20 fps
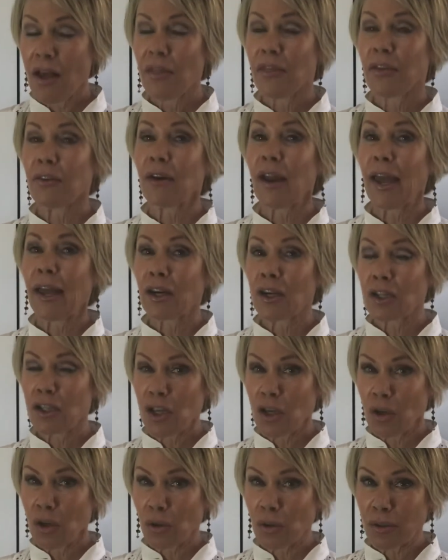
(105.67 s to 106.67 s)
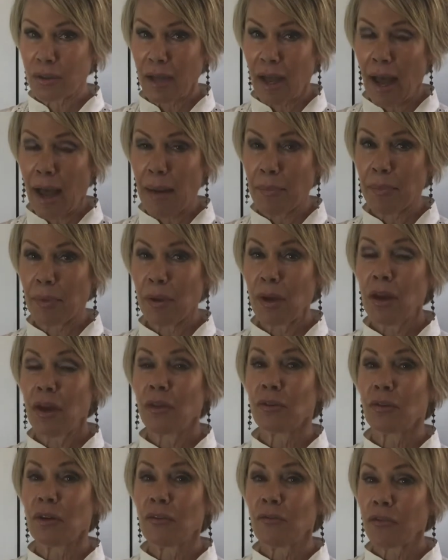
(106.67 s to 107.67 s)
Their energy goes up,
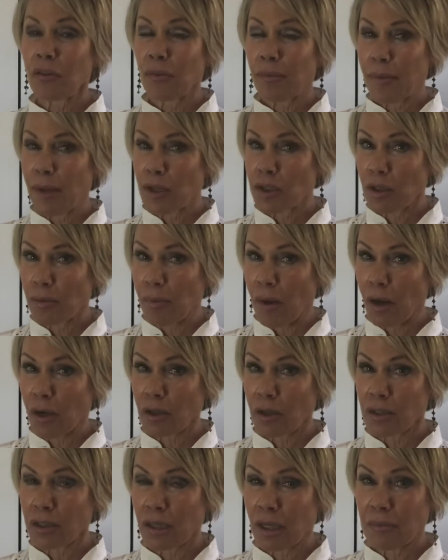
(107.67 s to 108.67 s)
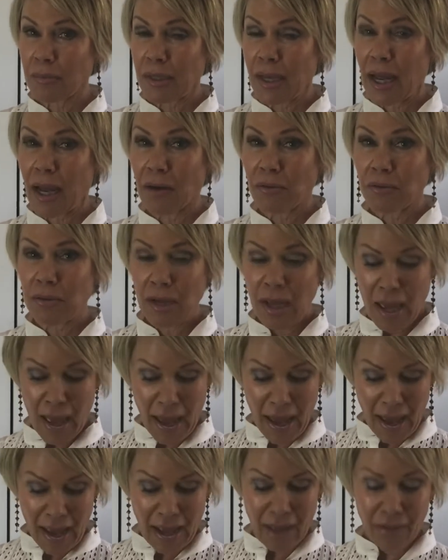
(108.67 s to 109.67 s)
their inflammation markers come down,
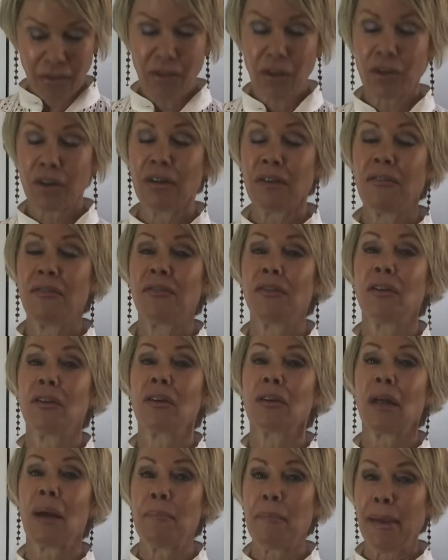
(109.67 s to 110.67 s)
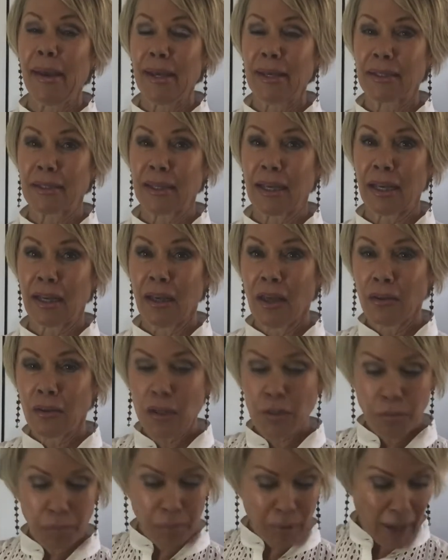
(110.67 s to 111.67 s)
and they're going to feel amazing. This
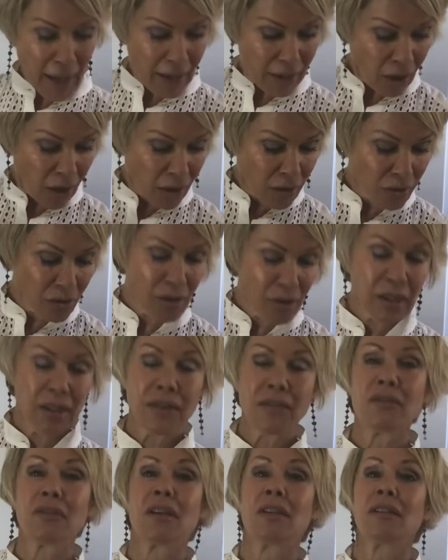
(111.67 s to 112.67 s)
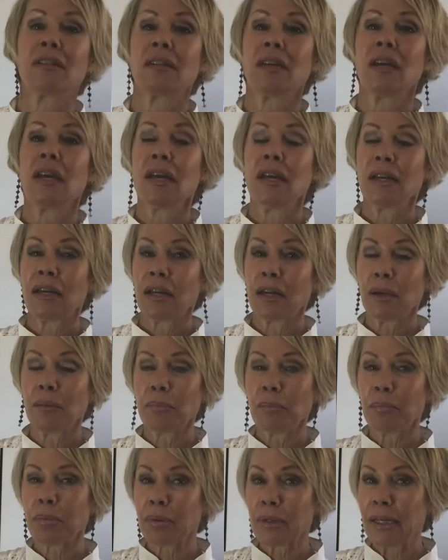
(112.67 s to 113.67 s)
plan also gives us
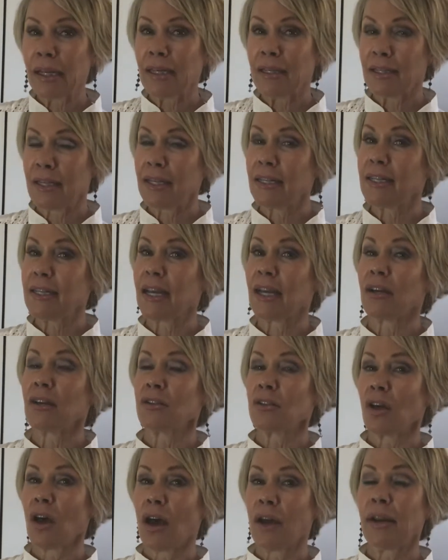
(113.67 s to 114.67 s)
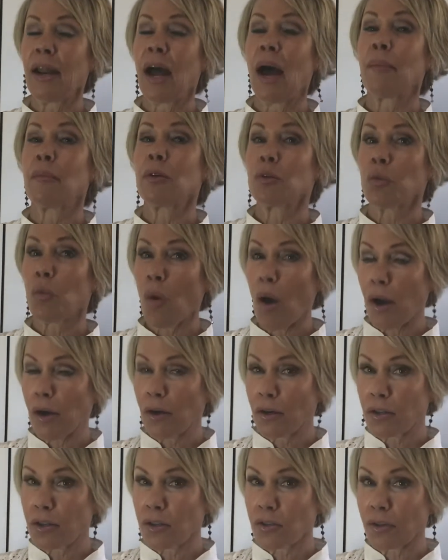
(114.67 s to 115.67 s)
complete details on how much water
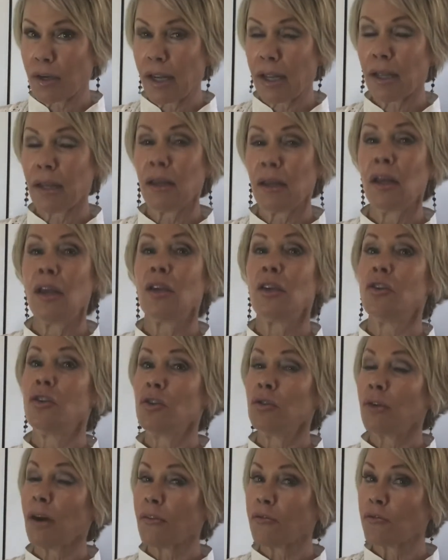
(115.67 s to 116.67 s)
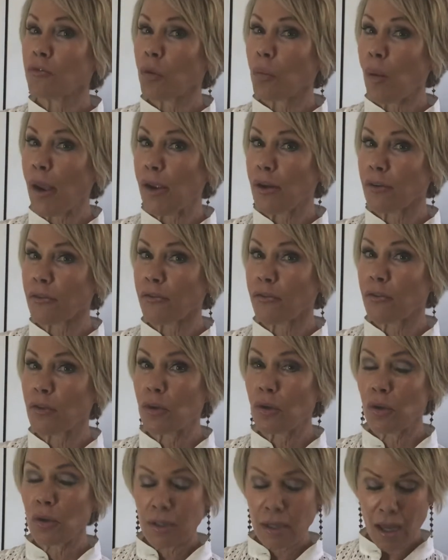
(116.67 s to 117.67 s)
to drink. You do have to weigh your
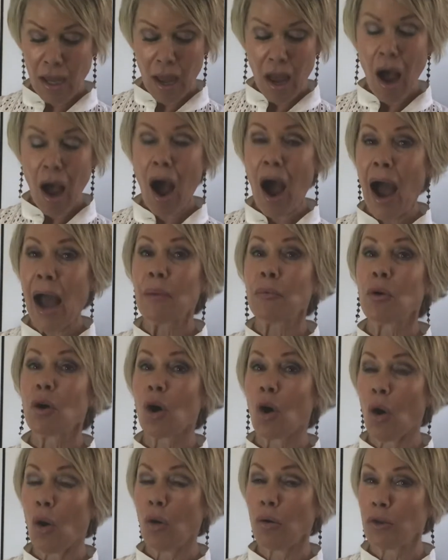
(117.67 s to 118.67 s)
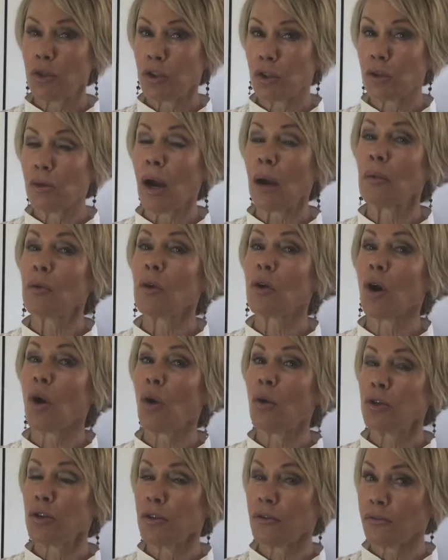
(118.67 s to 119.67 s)
food. I will coach you. I will
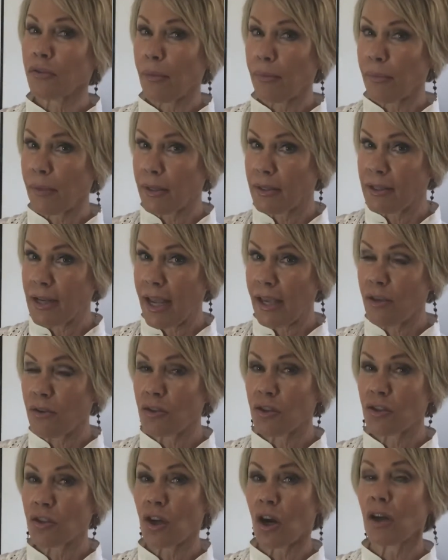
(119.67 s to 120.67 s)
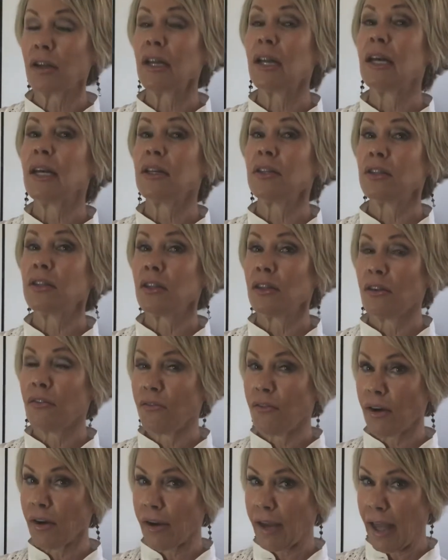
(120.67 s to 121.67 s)
coach you from the day you start to the
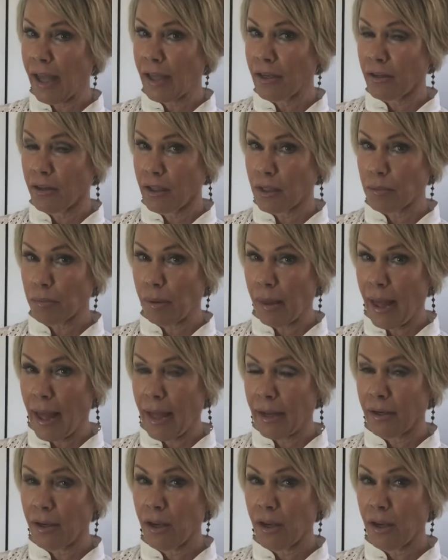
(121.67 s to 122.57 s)
very end of this plan.